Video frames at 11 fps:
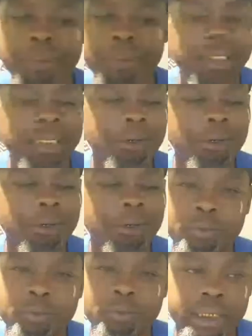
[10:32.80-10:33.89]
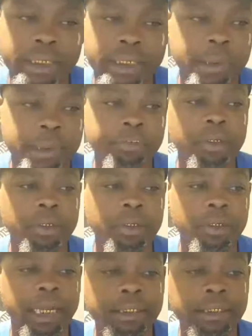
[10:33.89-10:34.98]
can go both ways but i feel
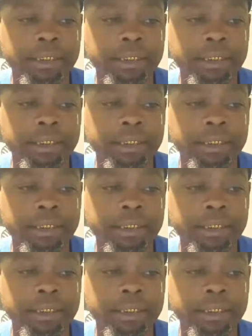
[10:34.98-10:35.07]
like